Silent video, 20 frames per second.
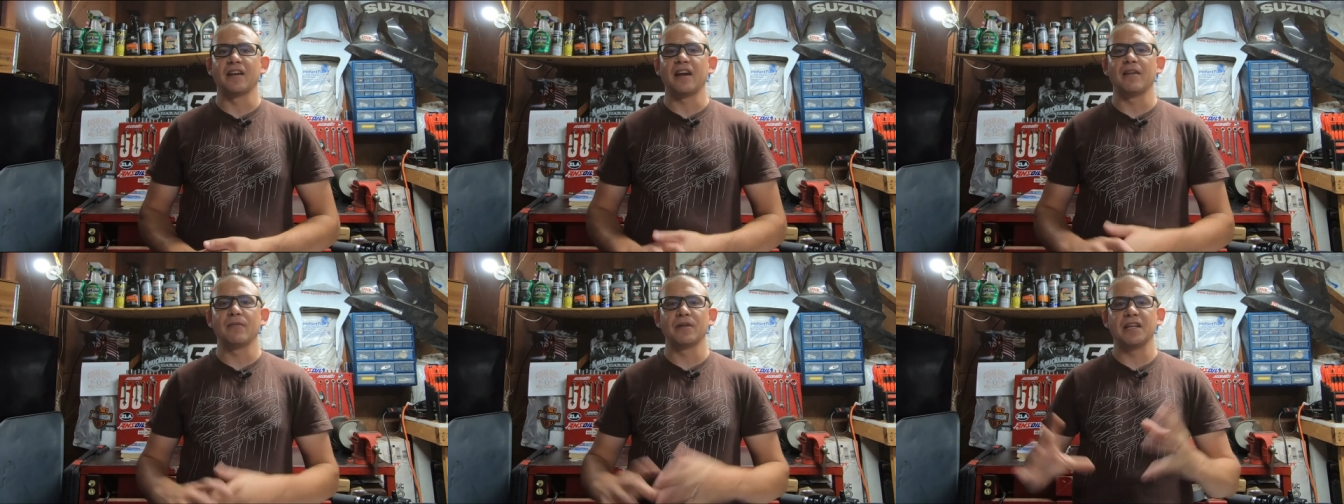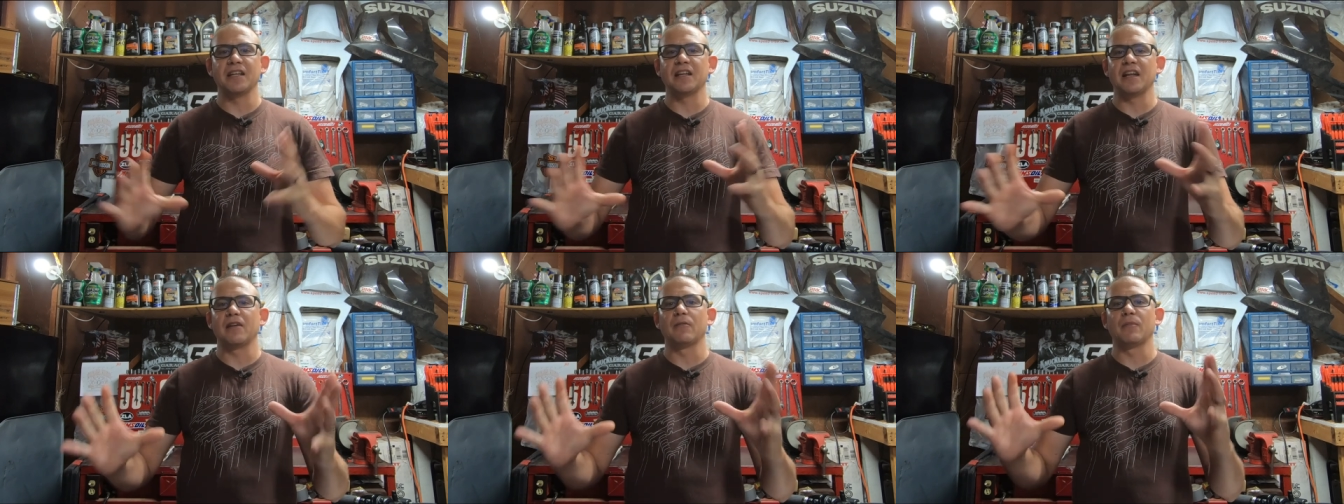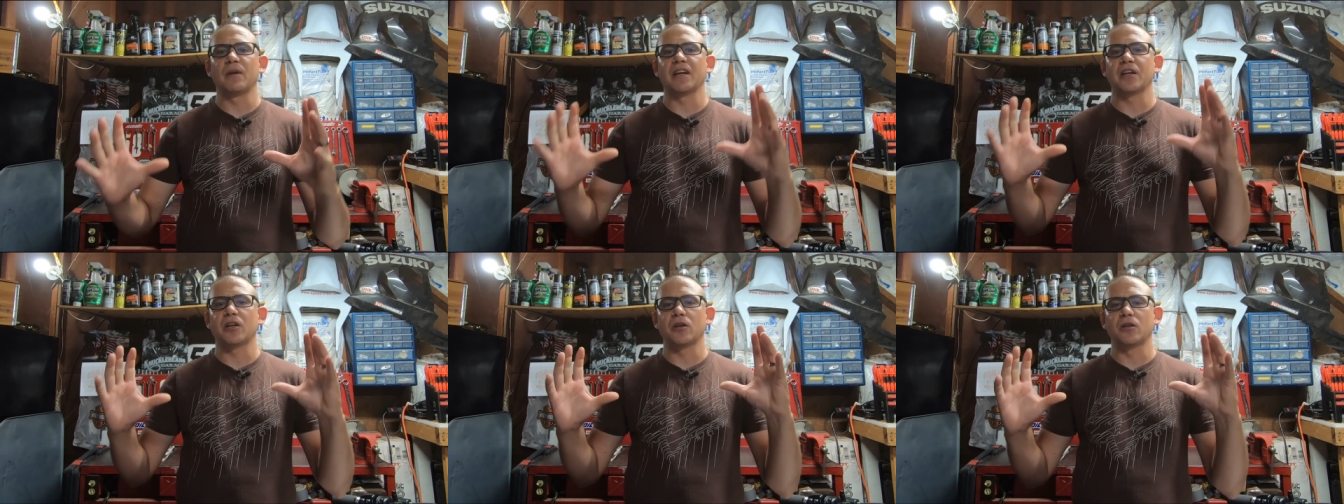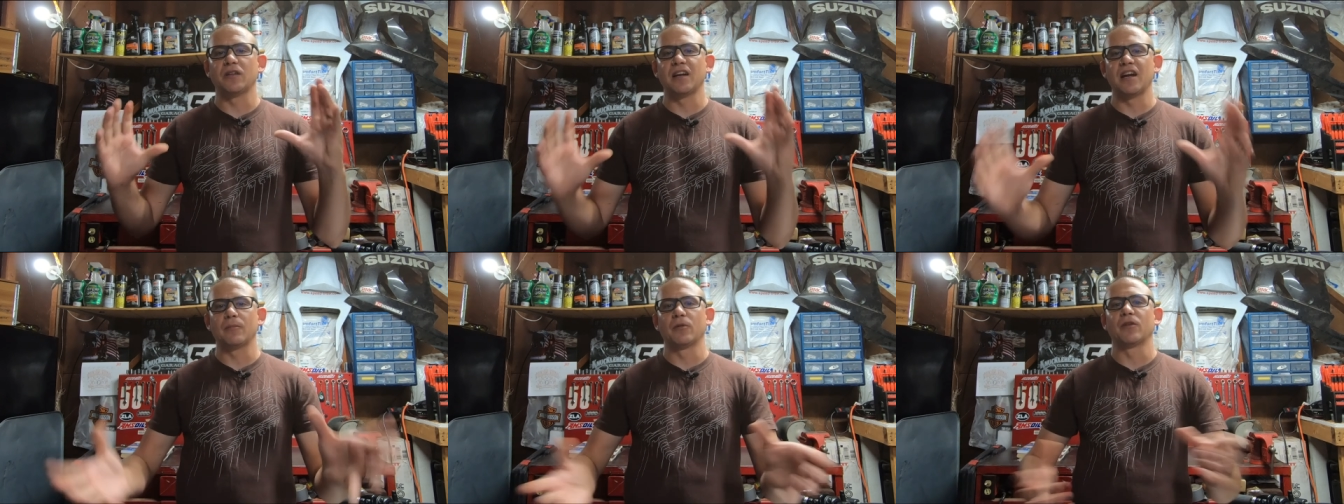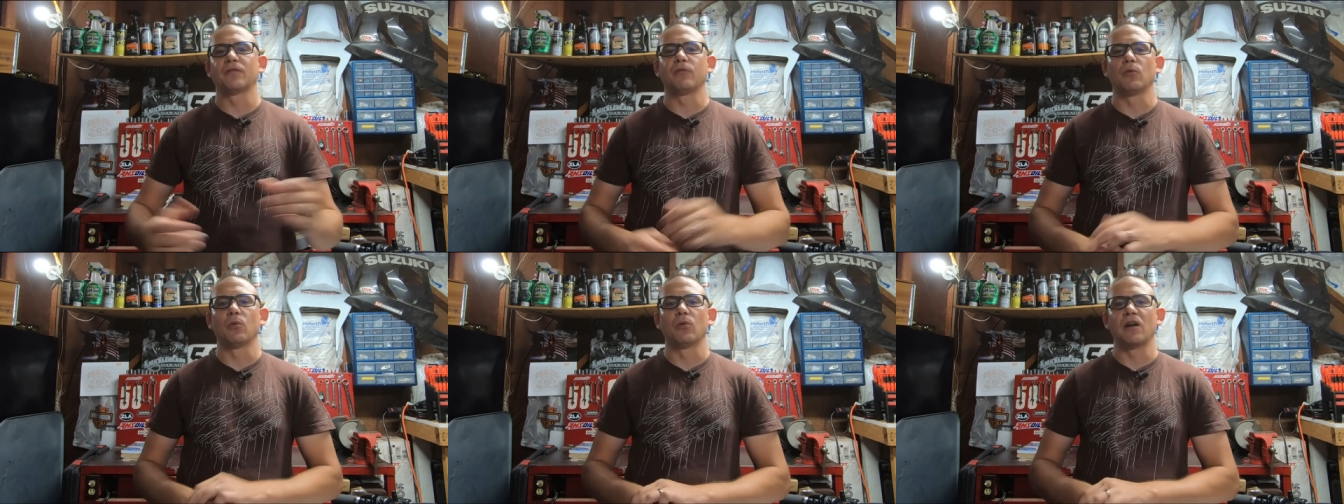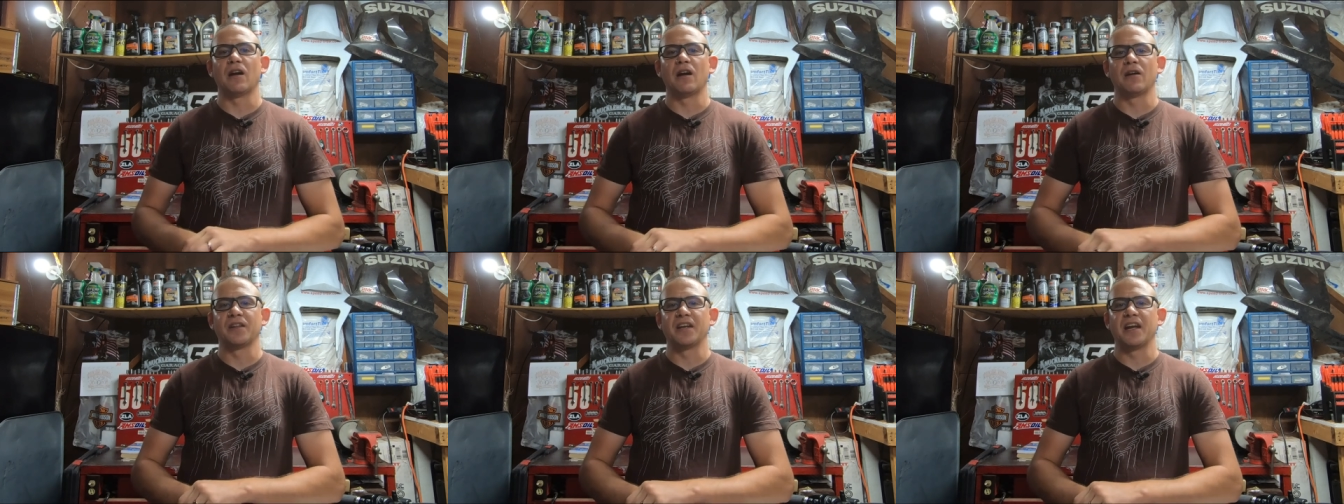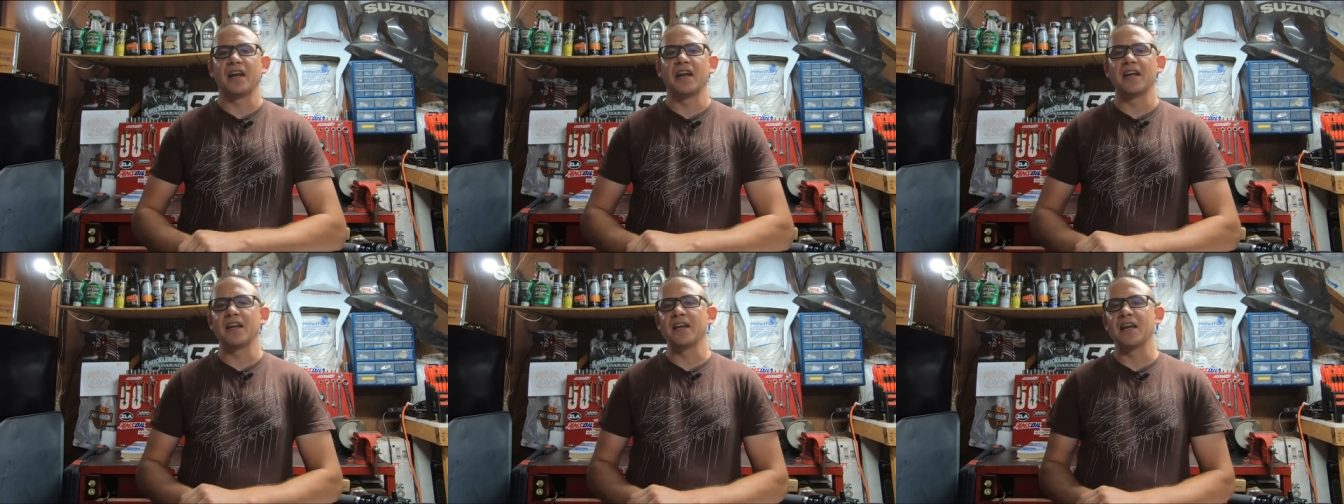Everything that everybody clamored for out on the
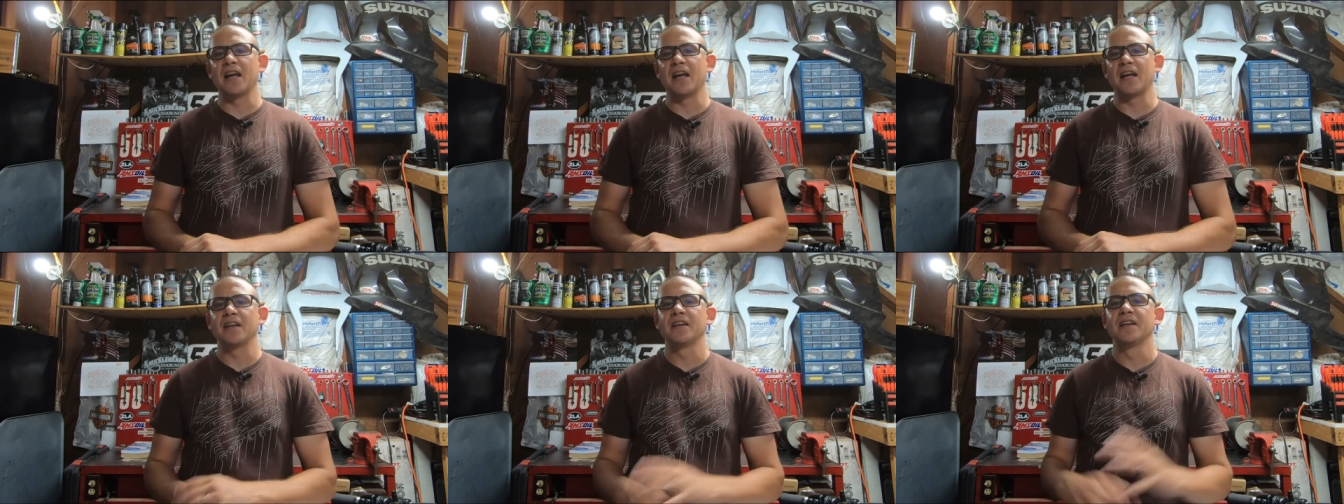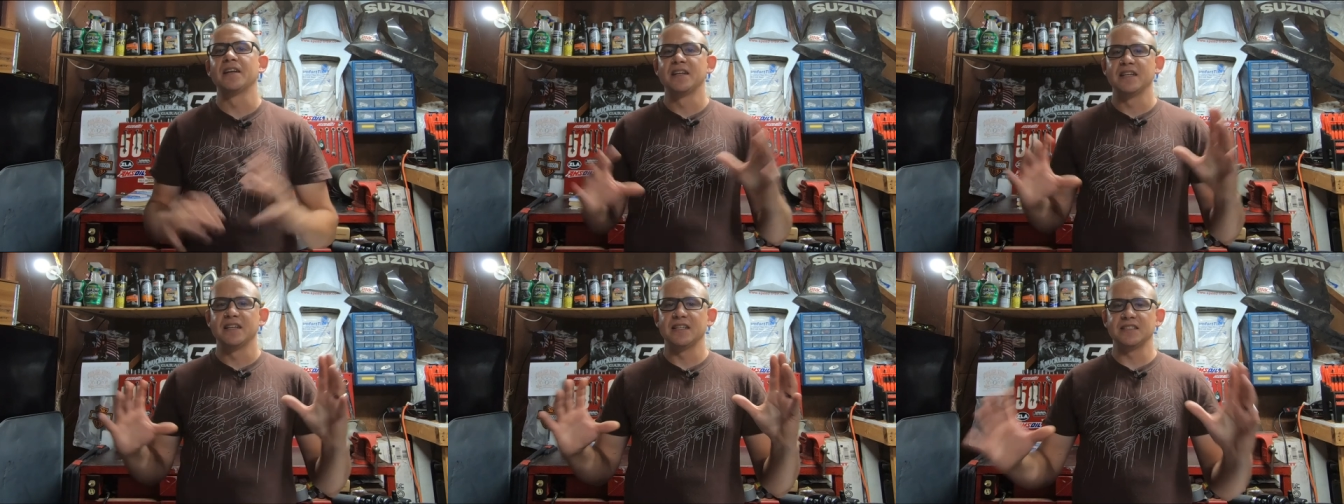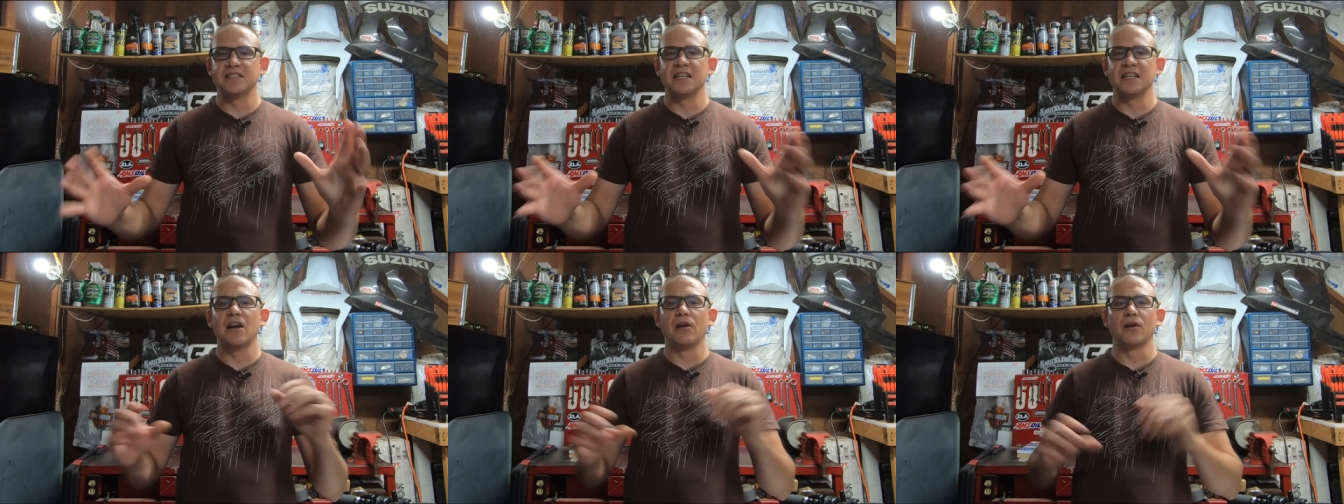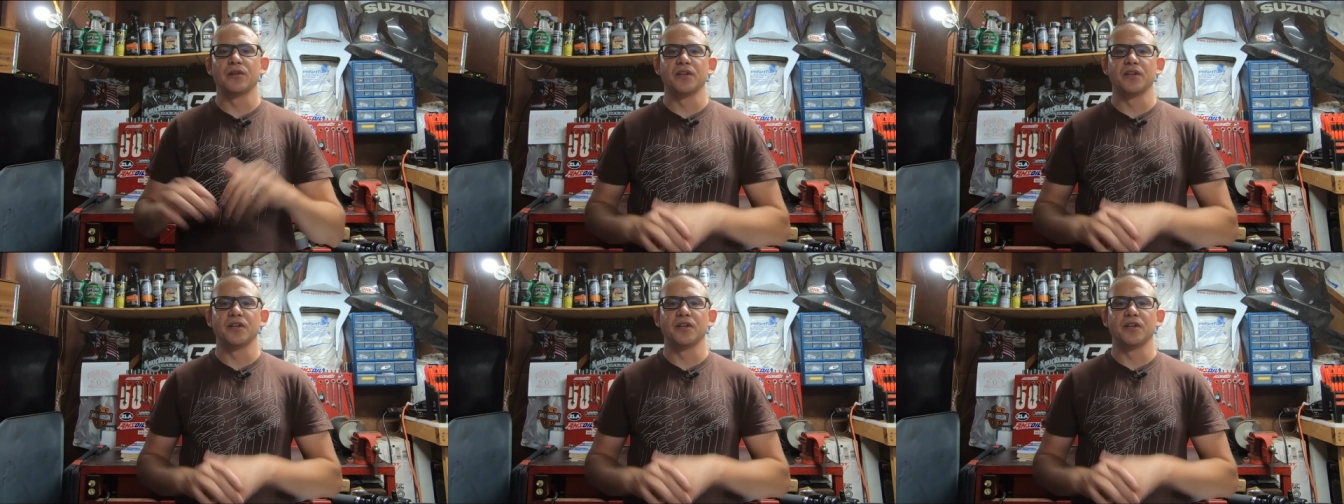88 is now in the